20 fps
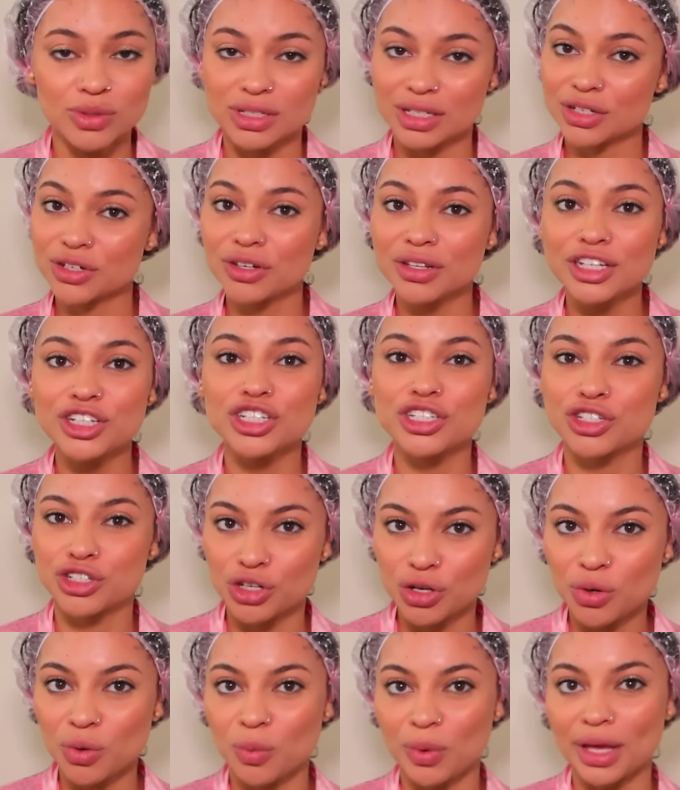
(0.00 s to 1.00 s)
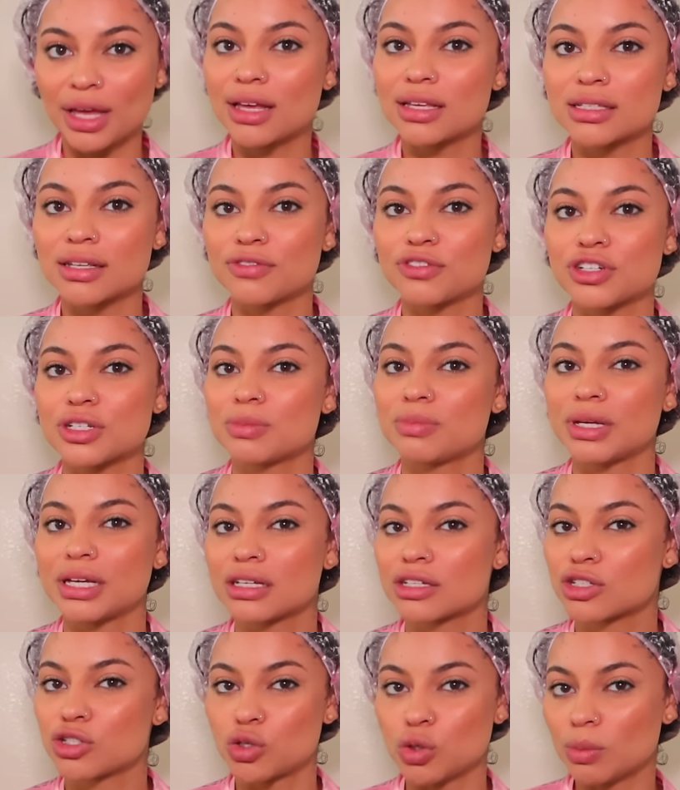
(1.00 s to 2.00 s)
was literally just two weeks of just
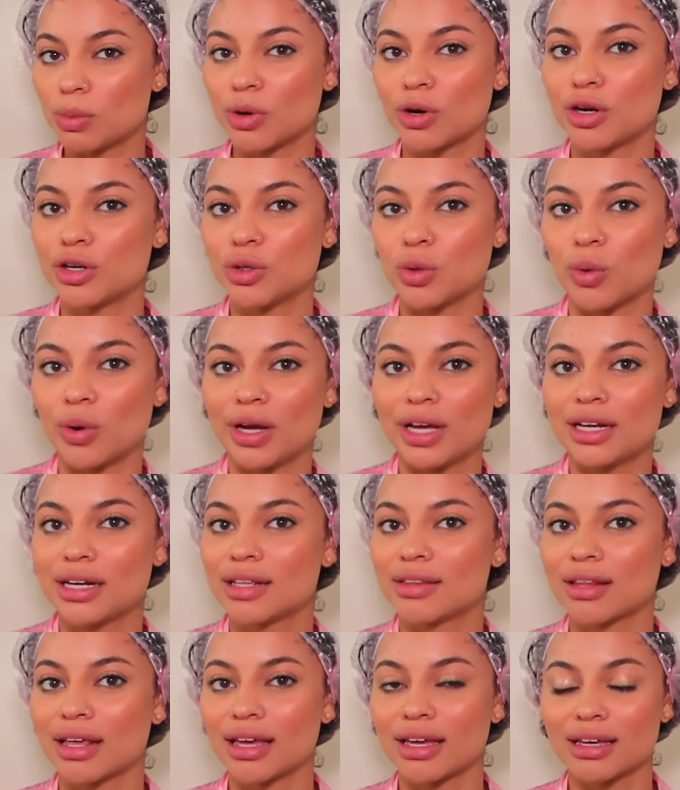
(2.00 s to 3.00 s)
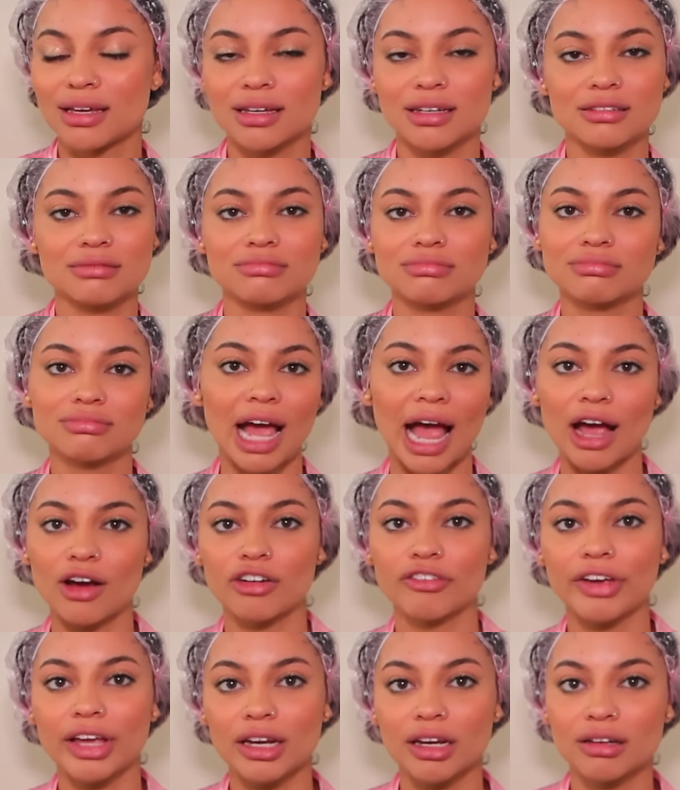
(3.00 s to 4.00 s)
being super annoyed and like
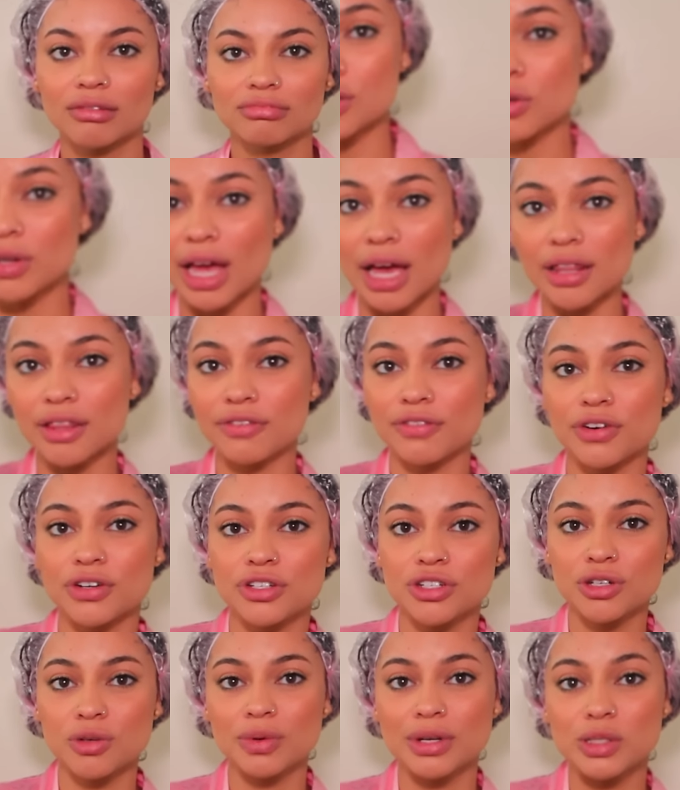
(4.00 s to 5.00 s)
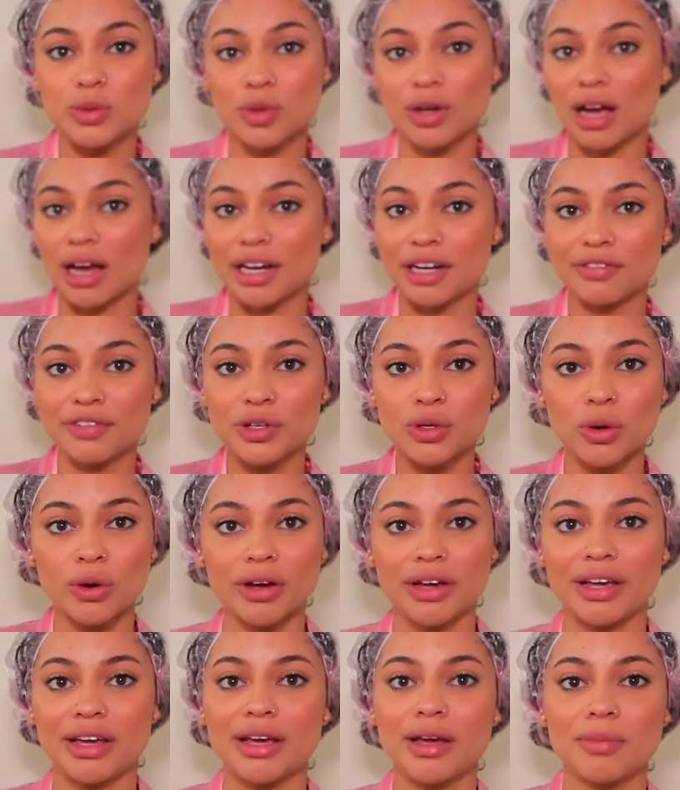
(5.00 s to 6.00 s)
aggravated. So yeah, the first two weeks were kind of
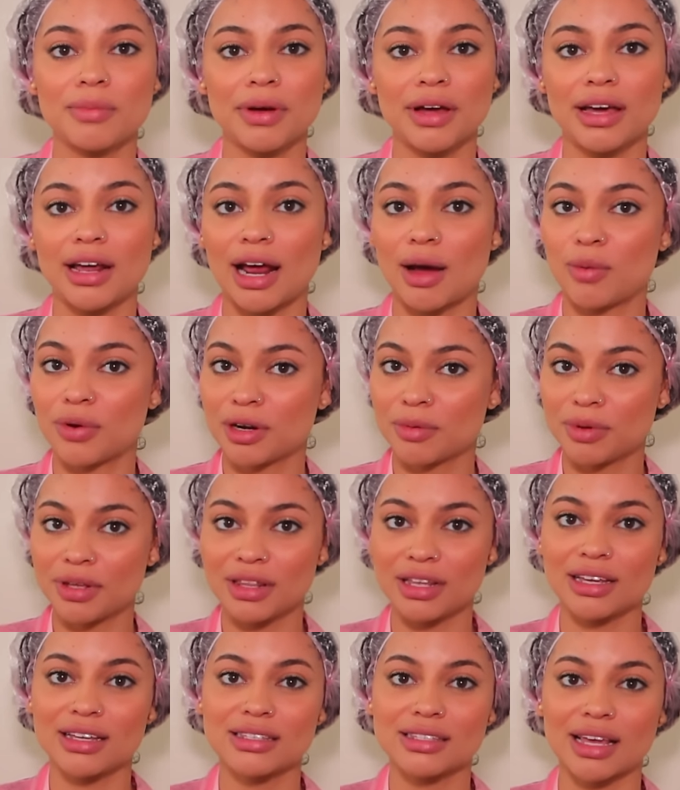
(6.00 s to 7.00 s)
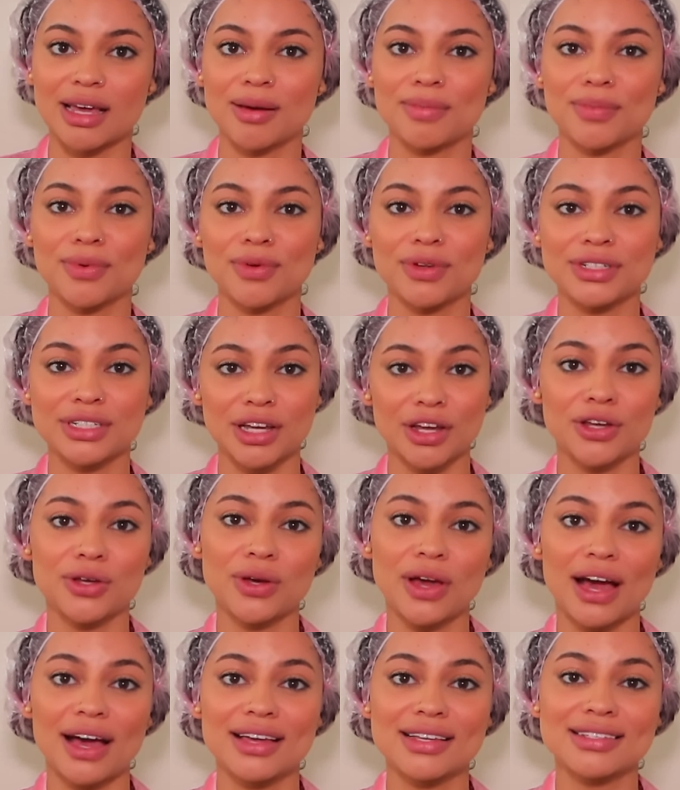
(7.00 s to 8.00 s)
annoying, but I want to be the example and tell you
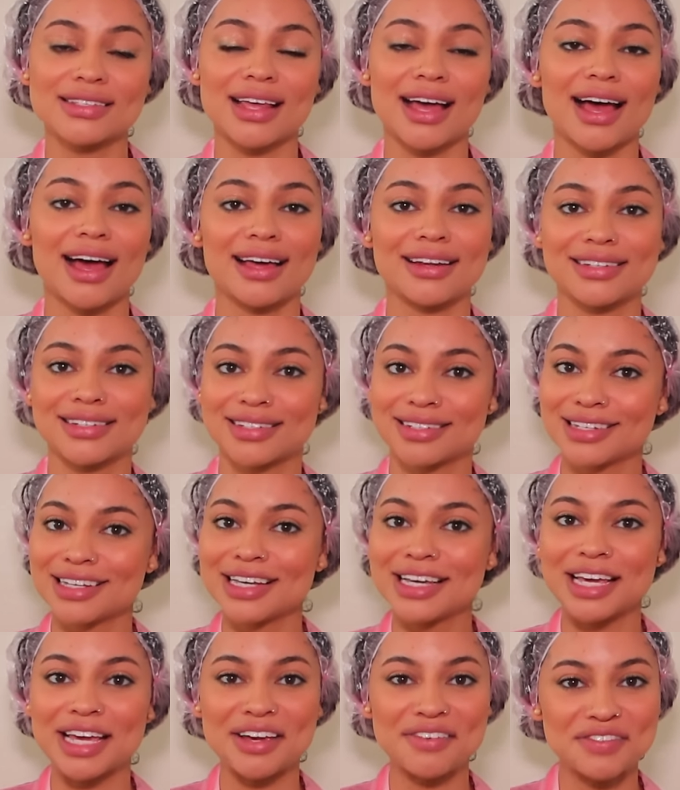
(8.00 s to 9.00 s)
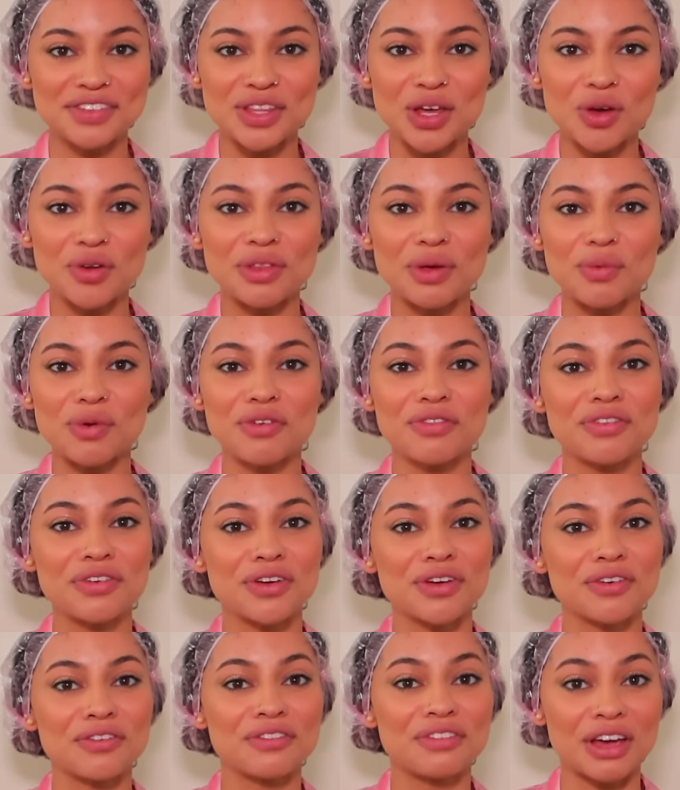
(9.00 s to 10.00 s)
guys that even though they will
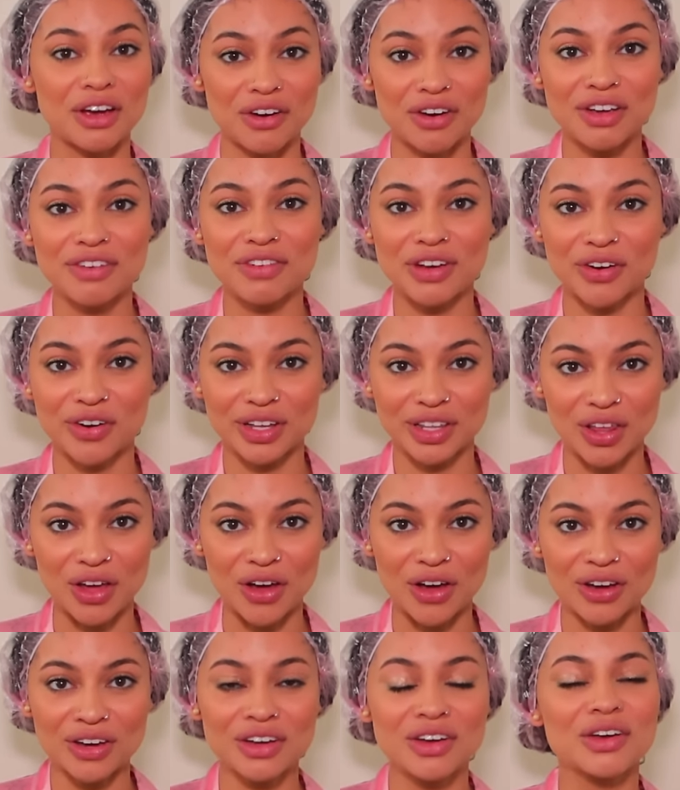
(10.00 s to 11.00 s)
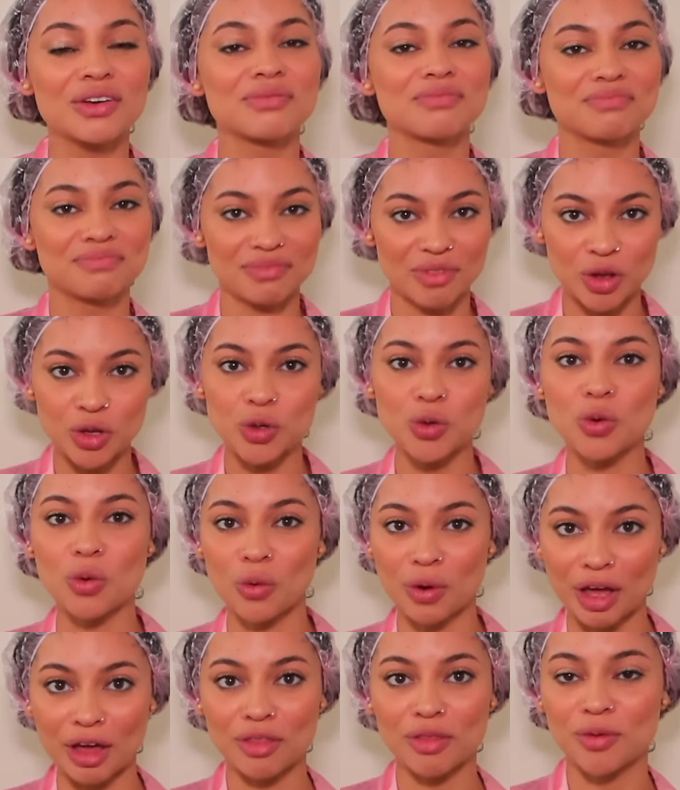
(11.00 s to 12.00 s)
feel very, very long, you
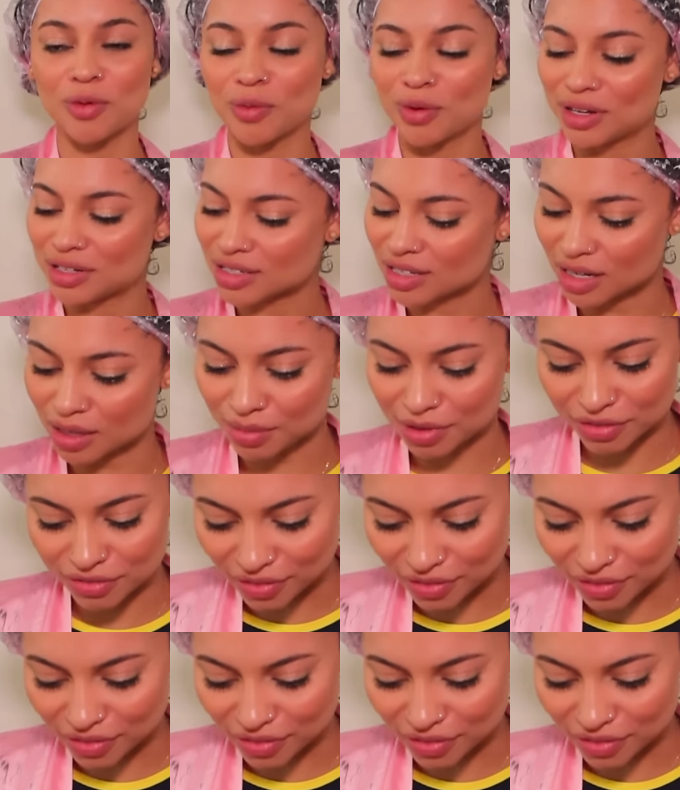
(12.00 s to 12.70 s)
gonna get through it, it's gonna be